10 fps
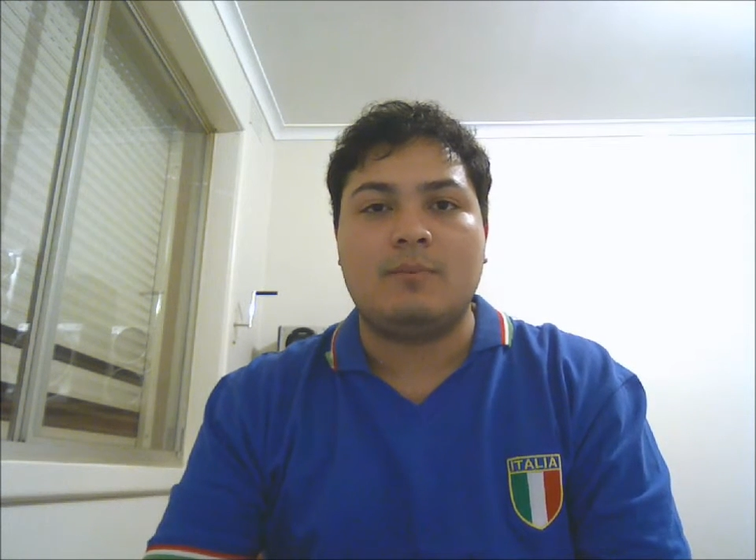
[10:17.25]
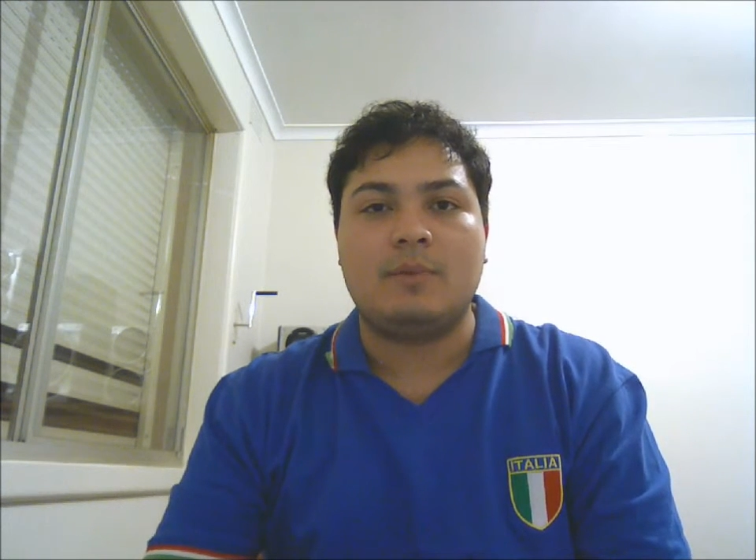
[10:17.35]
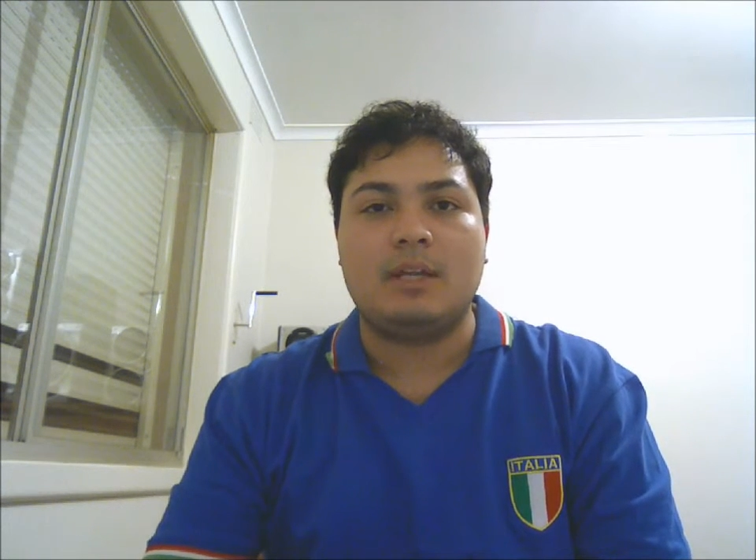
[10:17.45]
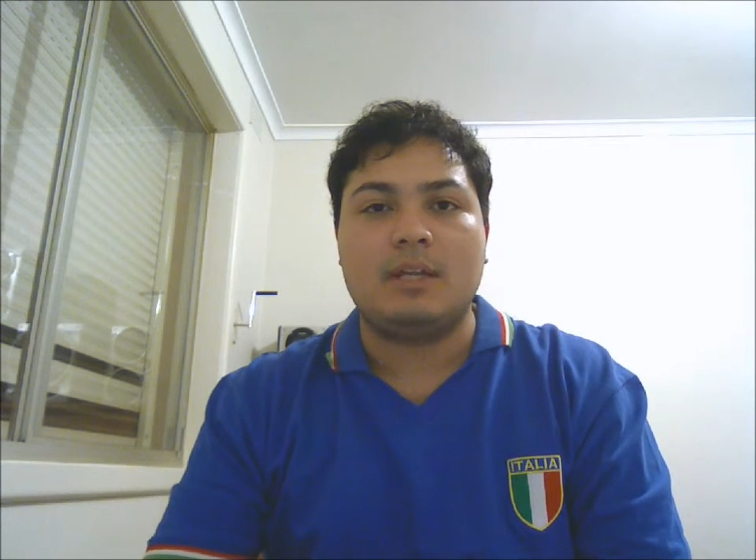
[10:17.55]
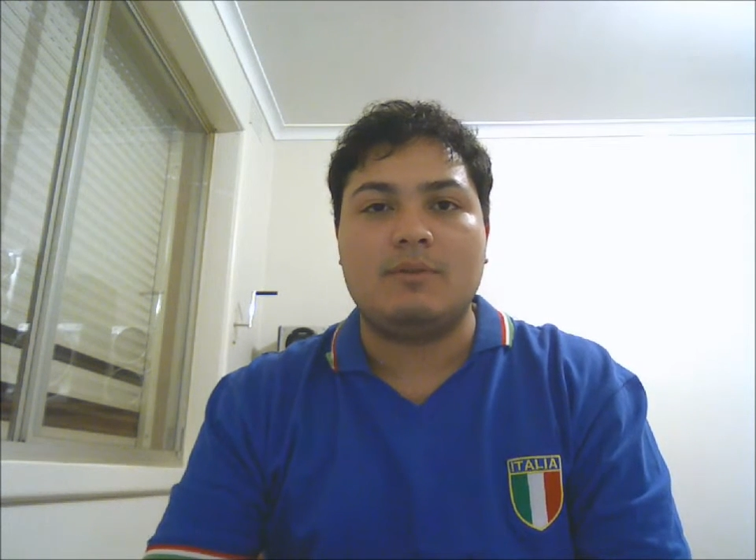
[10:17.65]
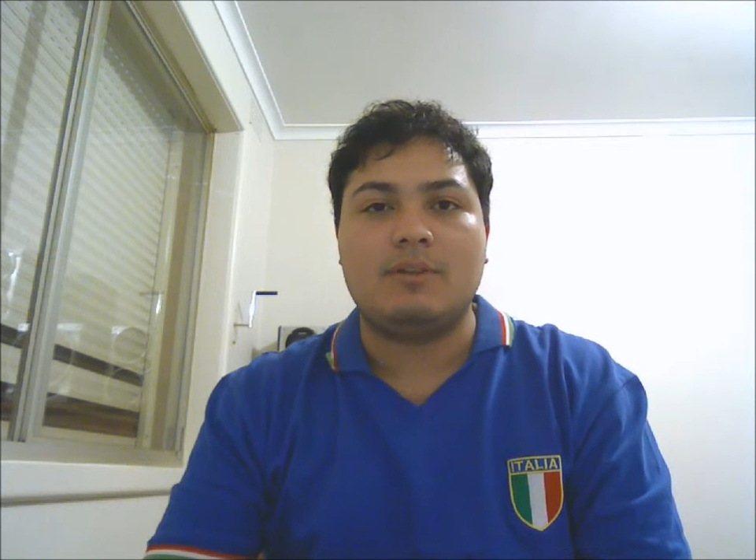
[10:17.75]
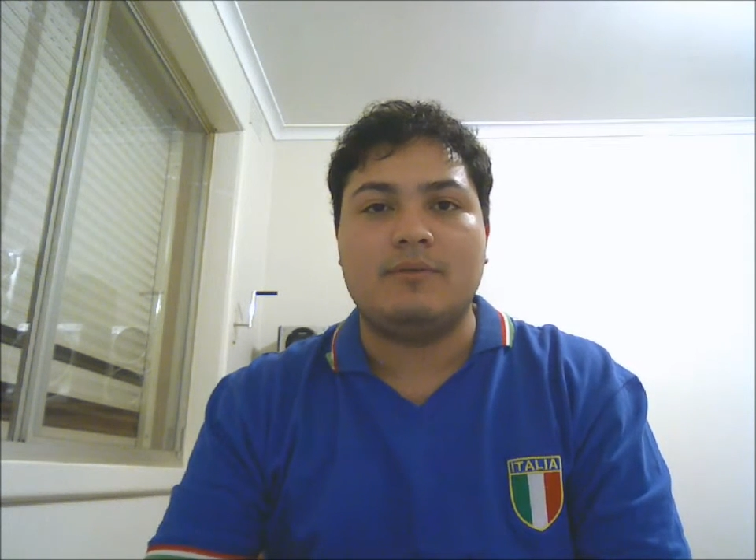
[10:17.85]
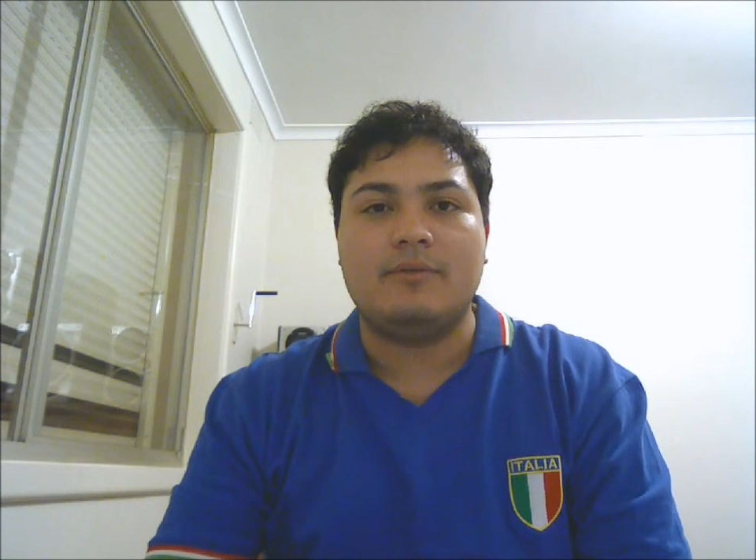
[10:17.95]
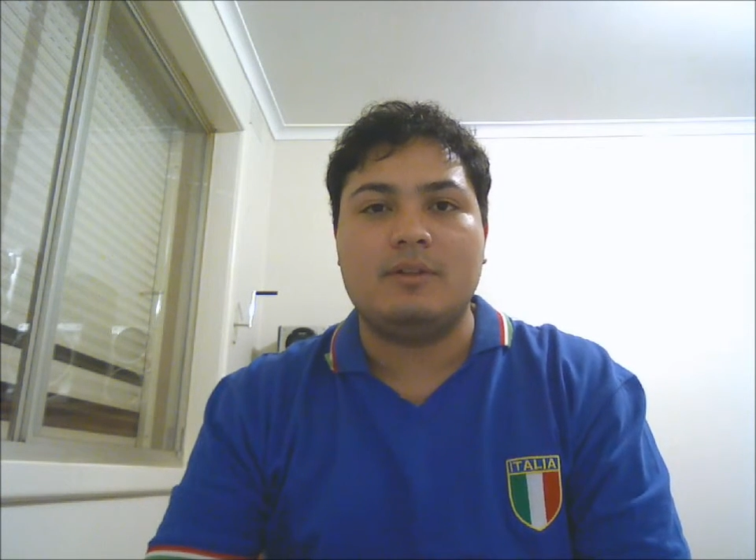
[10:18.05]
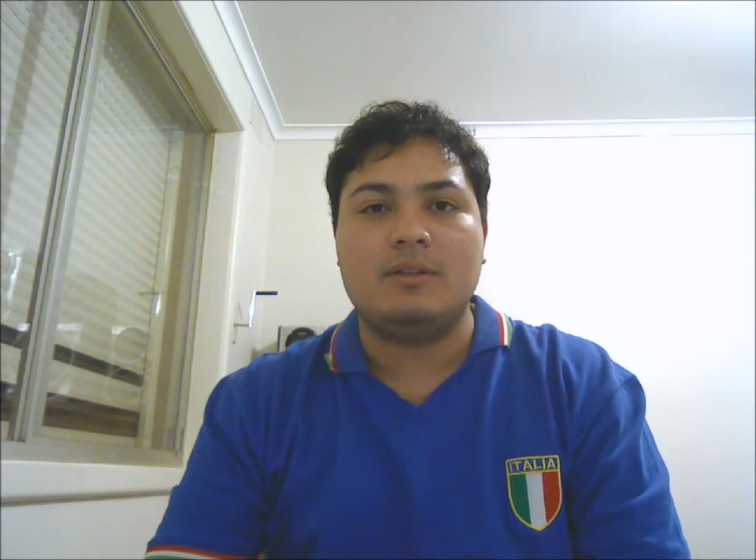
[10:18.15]
but he was
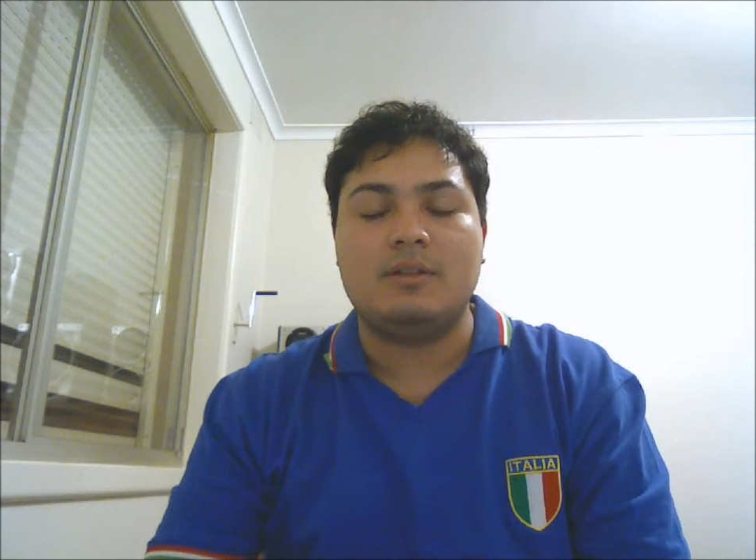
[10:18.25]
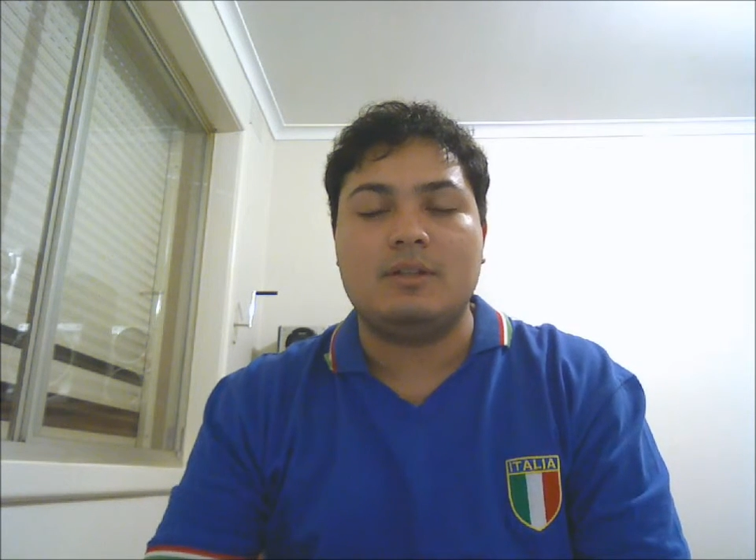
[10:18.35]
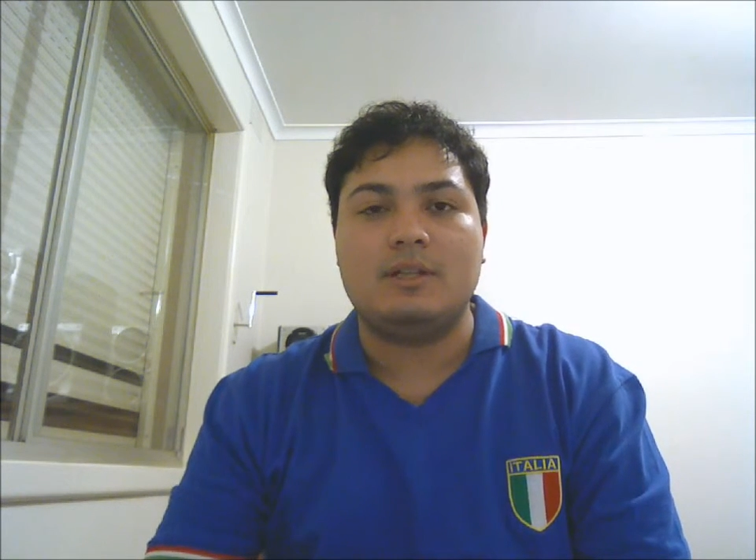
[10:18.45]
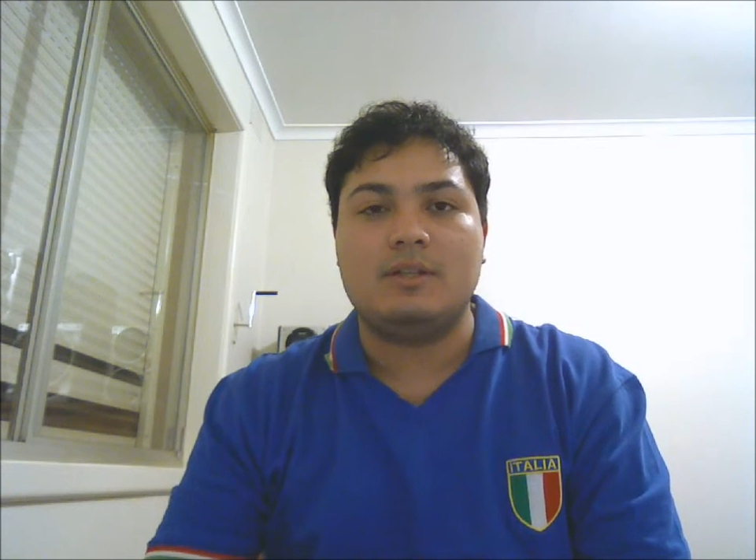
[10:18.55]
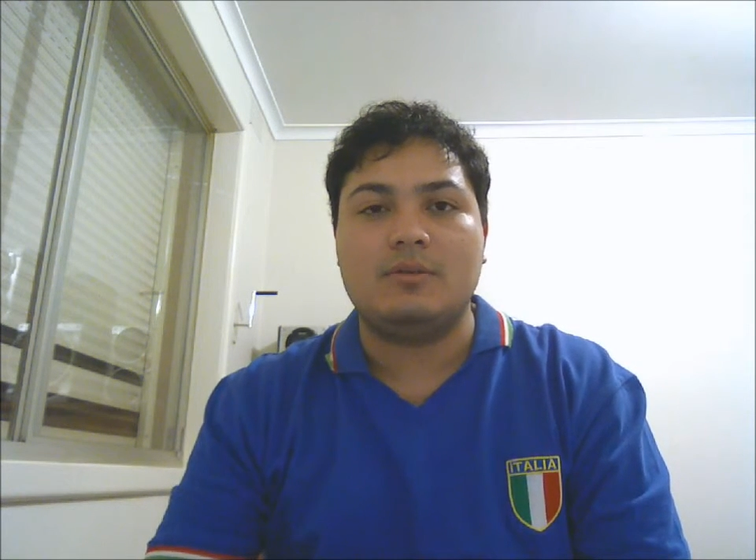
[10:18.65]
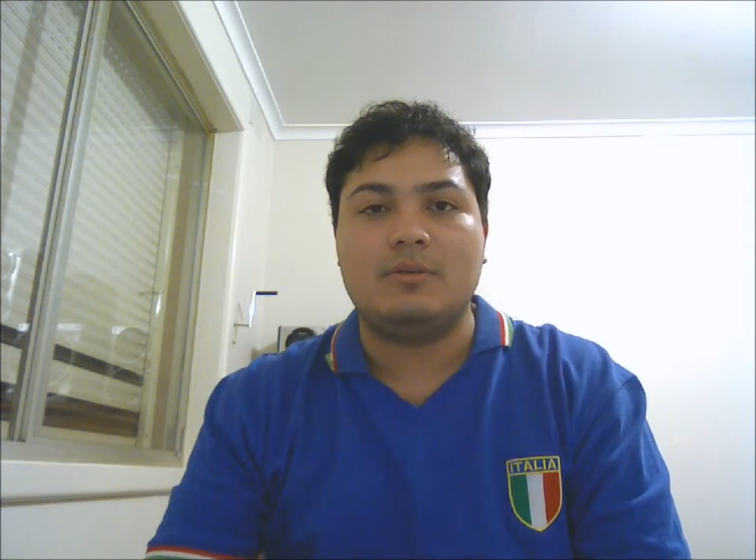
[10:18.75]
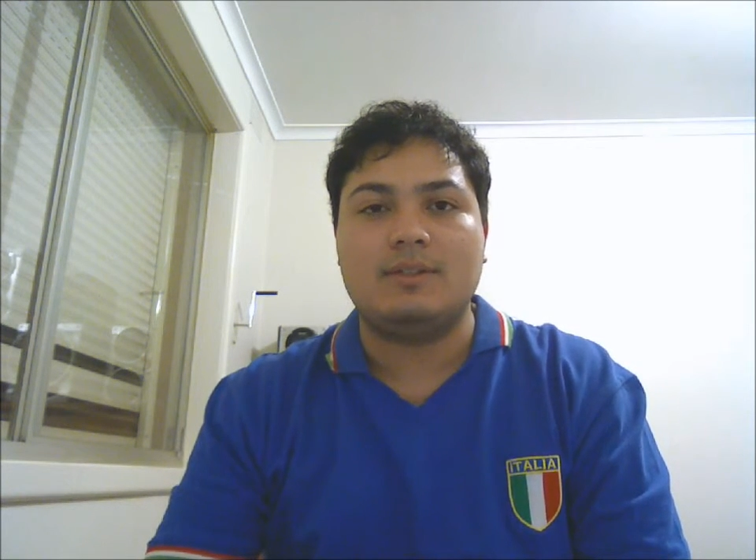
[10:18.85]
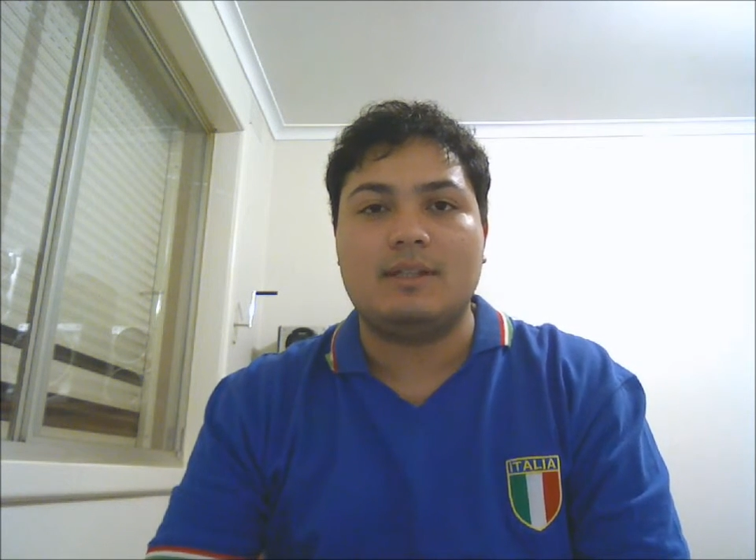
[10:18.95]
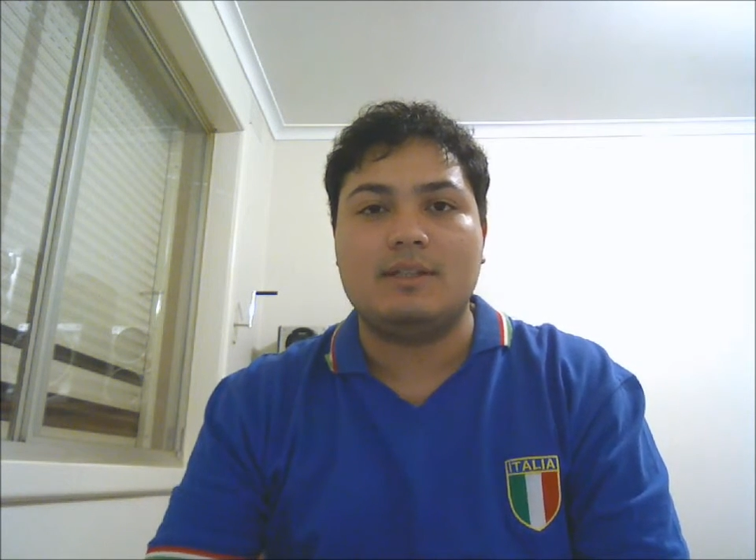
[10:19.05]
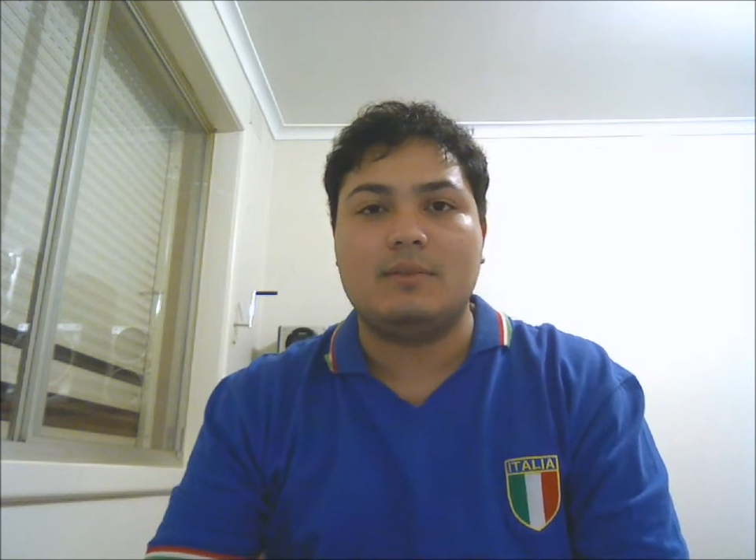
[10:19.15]
converted into a
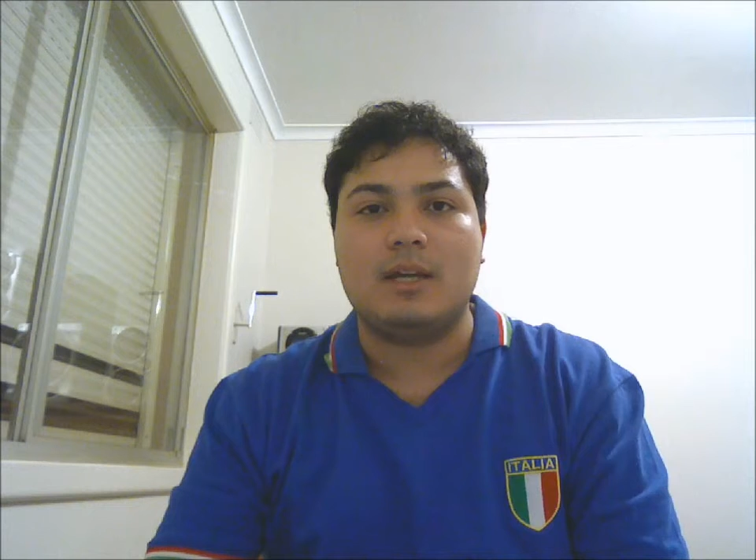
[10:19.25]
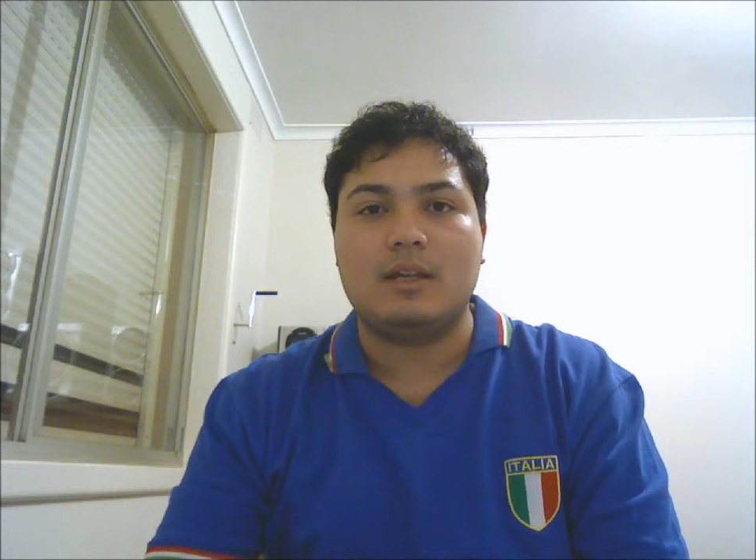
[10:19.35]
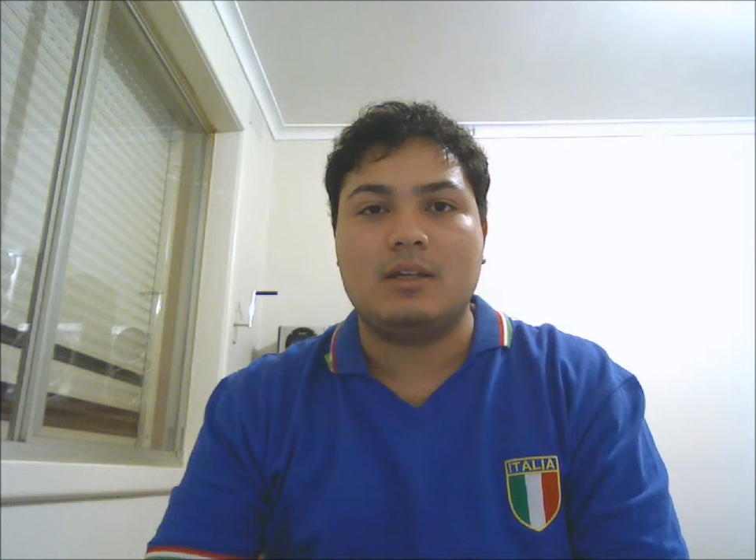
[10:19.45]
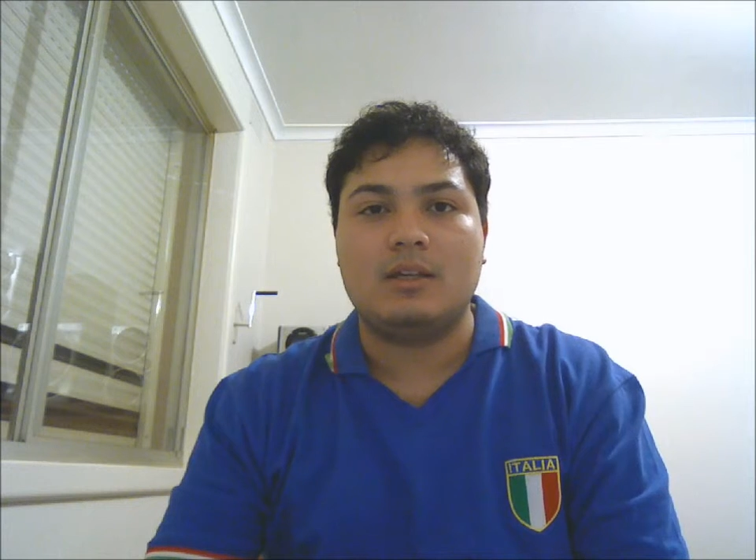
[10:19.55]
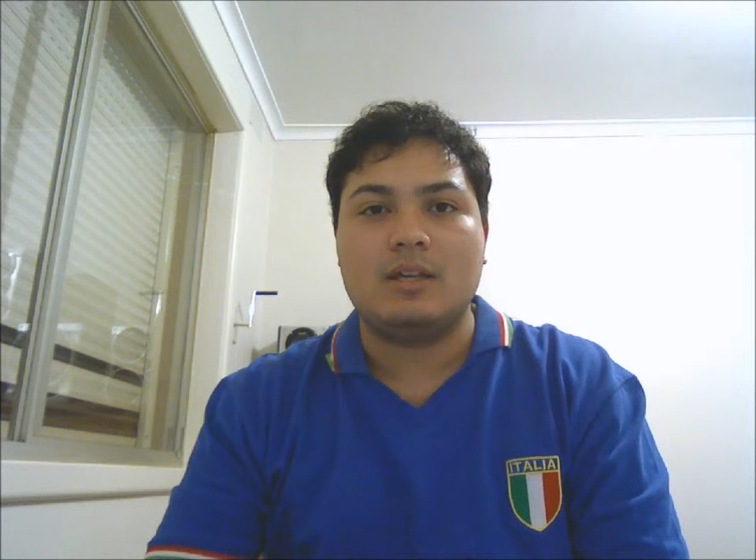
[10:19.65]
centre back,